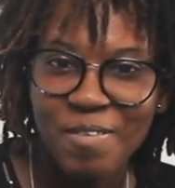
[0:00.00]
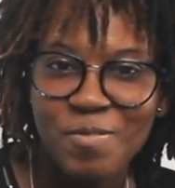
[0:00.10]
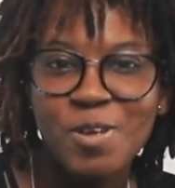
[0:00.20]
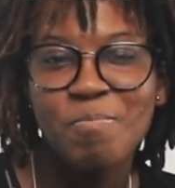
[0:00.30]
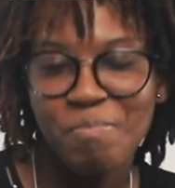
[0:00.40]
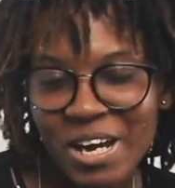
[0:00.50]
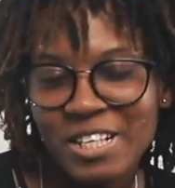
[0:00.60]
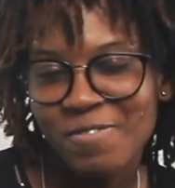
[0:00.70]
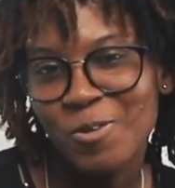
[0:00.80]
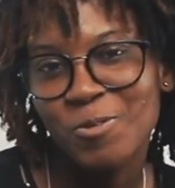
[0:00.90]
You might
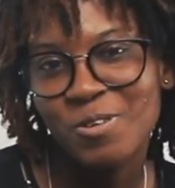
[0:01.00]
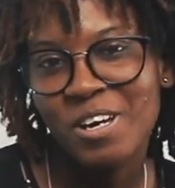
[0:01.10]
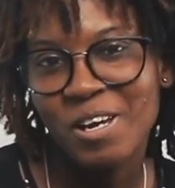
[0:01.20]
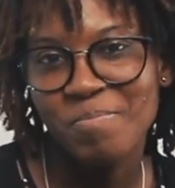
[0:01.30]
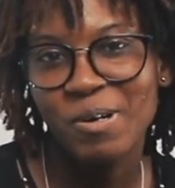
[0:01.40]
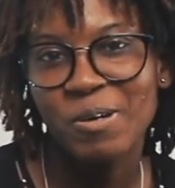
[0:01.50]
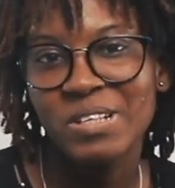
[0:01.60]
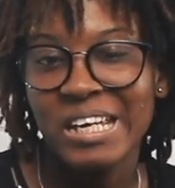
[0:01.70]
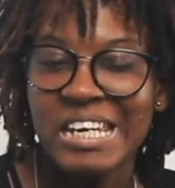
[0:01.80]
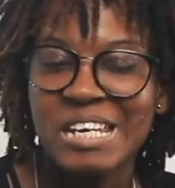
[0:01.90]
have also heard
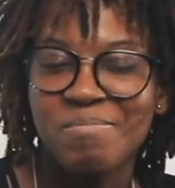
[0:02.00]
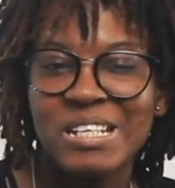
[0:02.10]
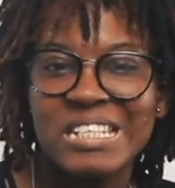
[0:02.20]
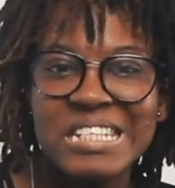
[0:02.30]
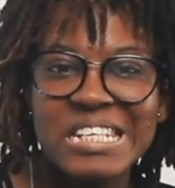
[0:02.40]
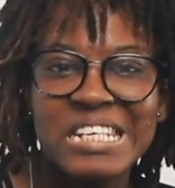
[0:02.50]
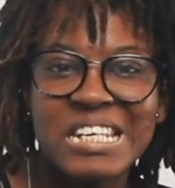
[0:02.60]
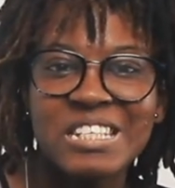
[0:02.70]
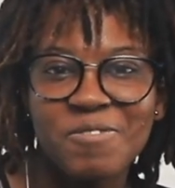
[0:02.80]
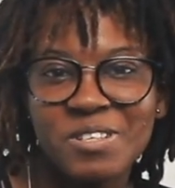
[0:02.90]
about engagement,
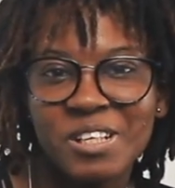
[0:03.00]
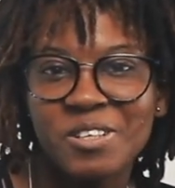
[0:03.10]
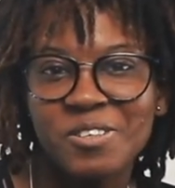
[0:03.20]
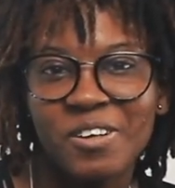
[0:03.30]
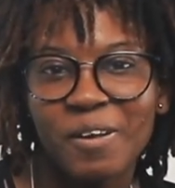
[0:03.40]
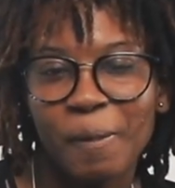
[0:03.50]
stickiness, and retention.